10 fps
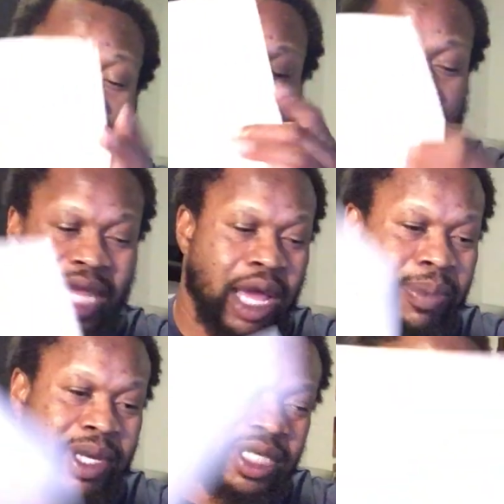take it down,
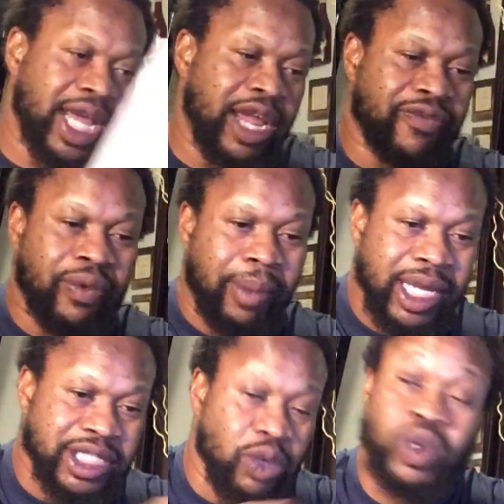because that
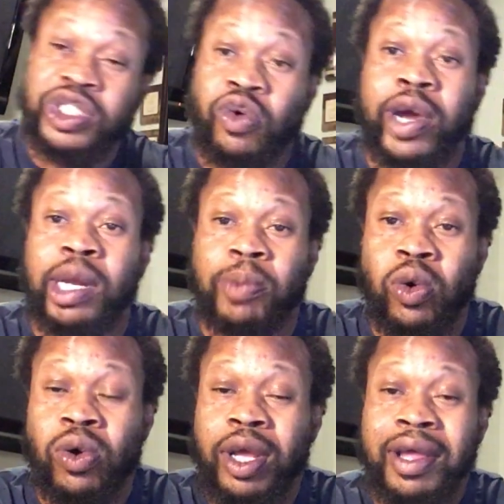information was
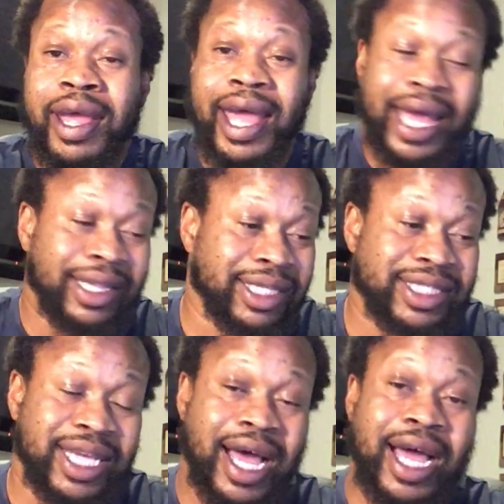credible at the
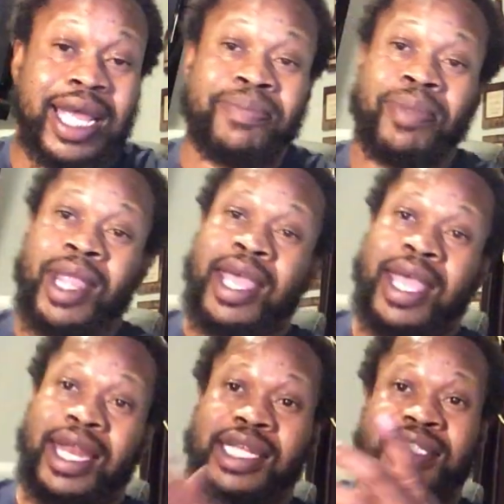time.
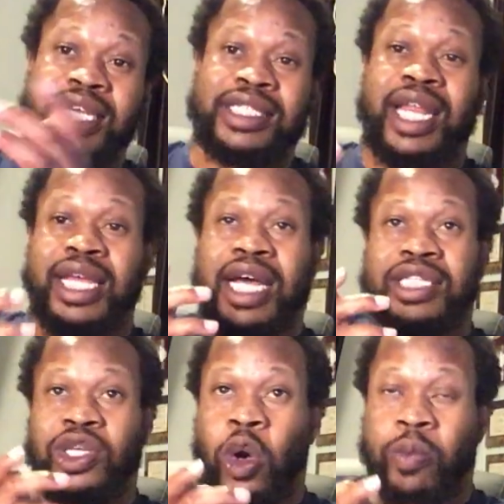And it's just like I
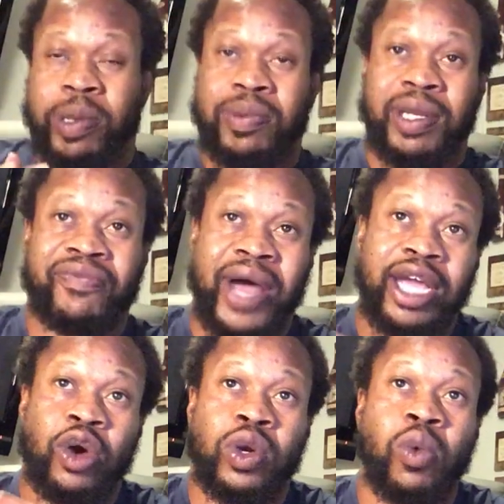told people, if
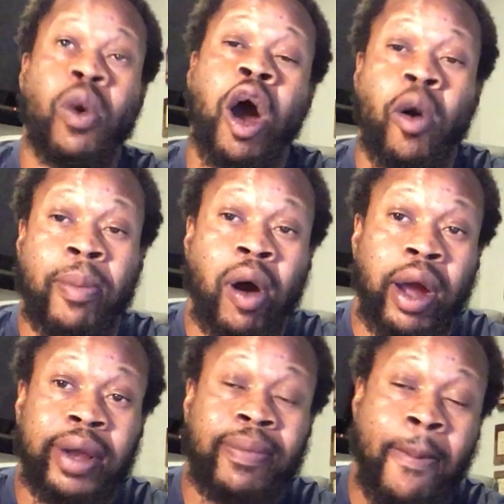I go to
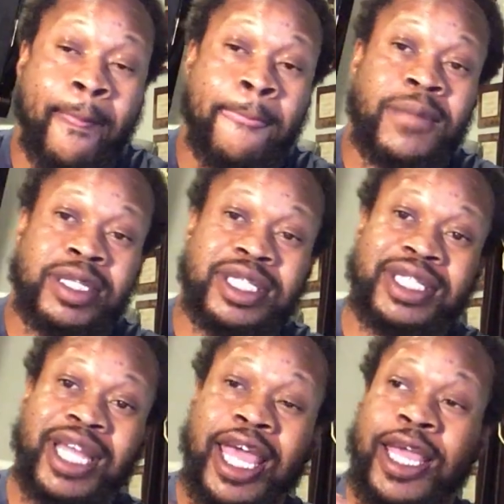Walmart
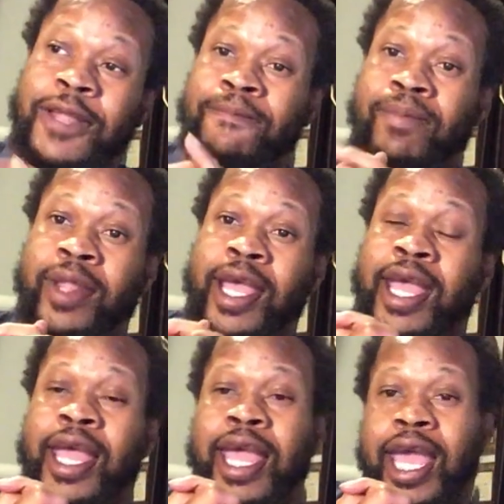today
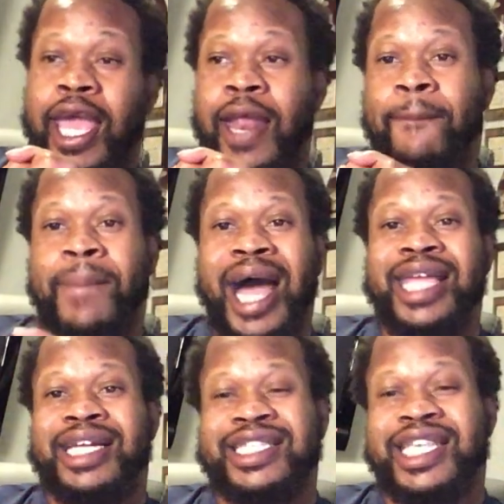and buy
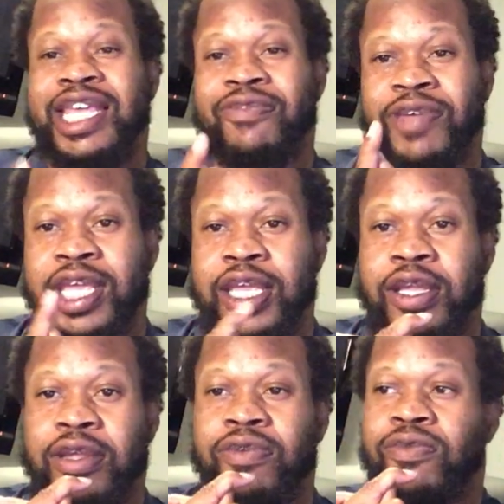a
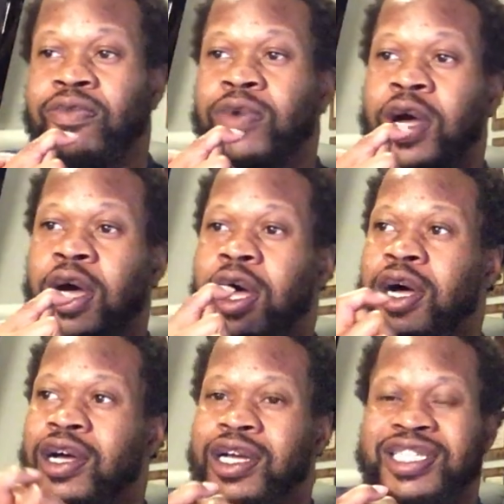TV,
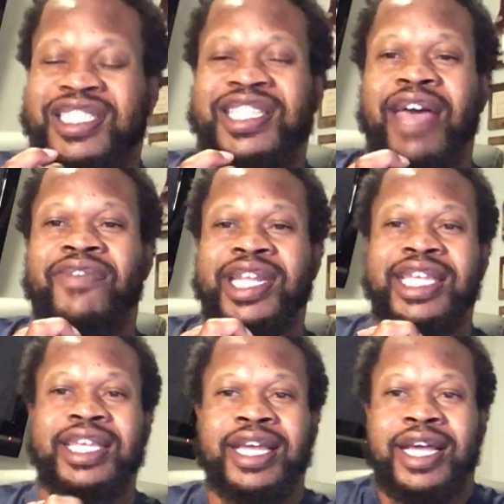a
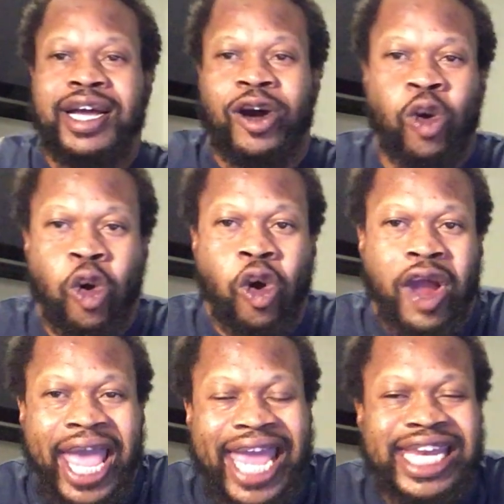70
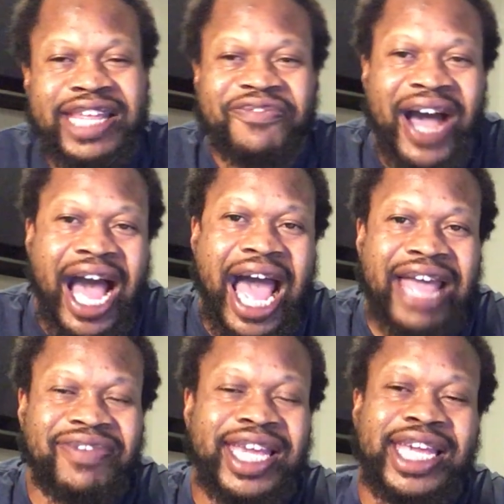or
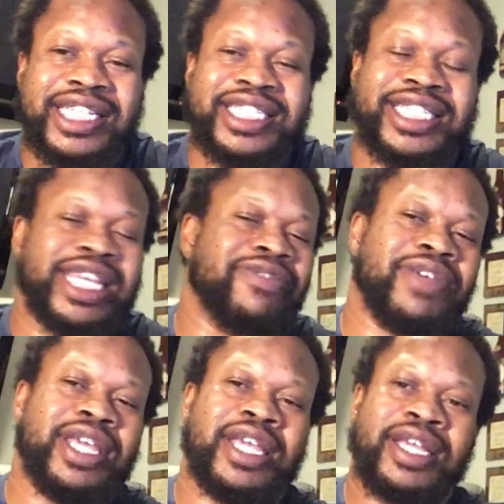85 inch
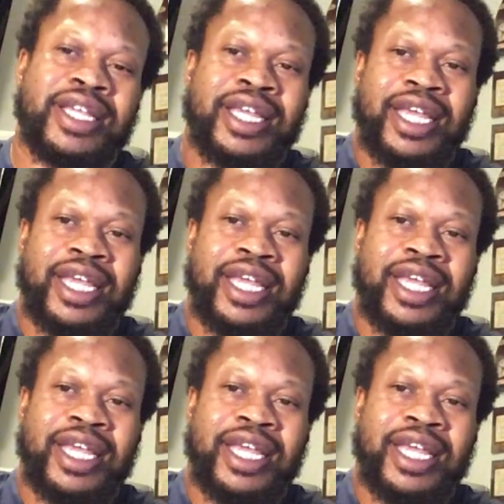TV,